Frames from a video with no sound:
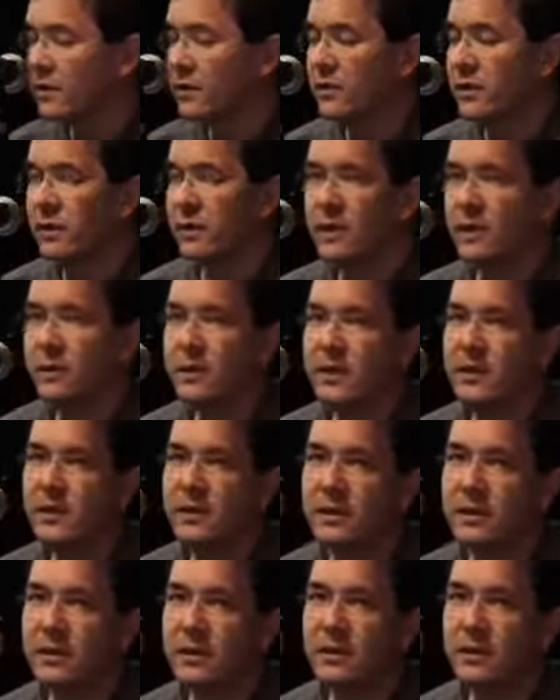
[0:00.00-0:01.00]
So I read
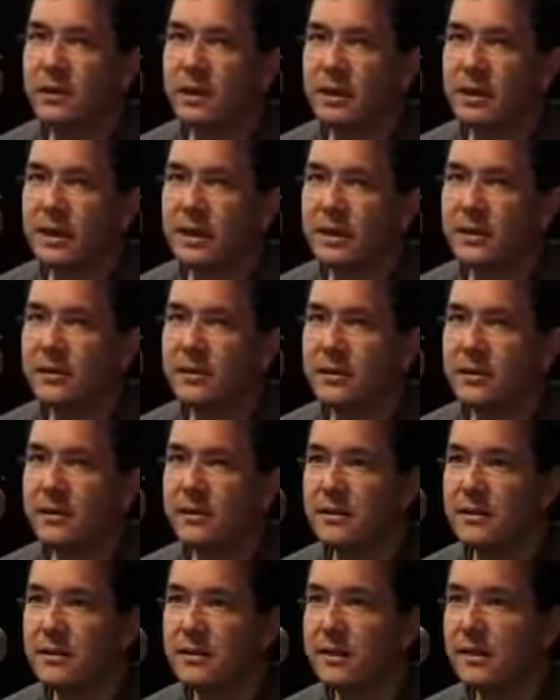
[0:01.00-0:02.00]
Scott McCloud's
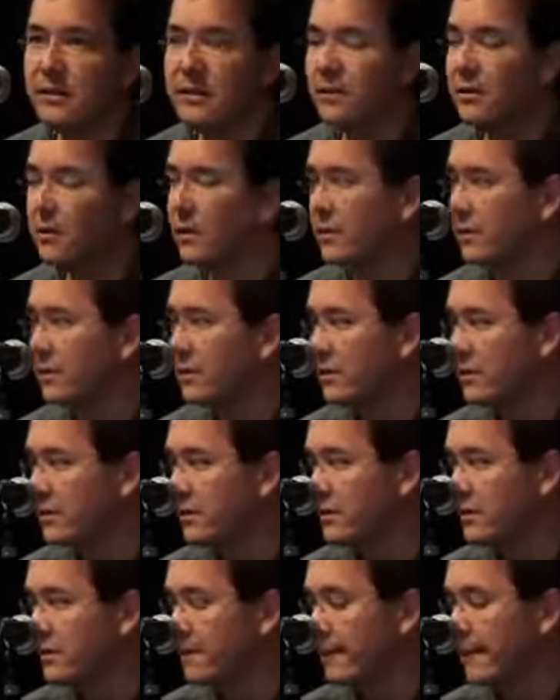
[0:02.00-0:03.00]
Understanding
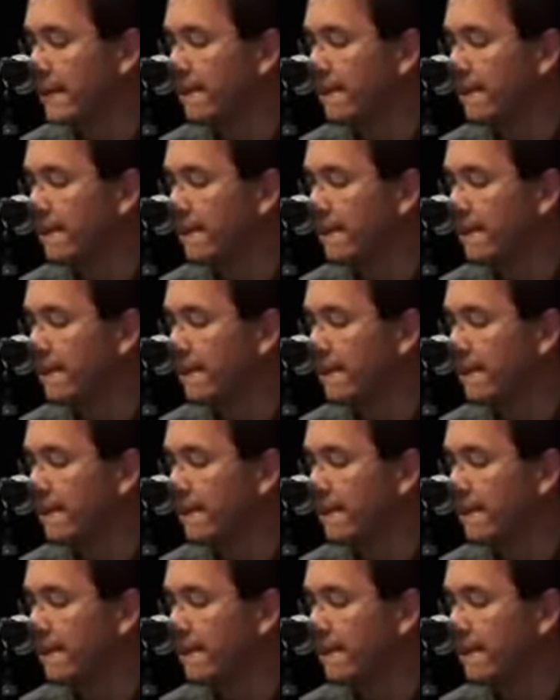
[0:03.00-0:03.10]
Comics.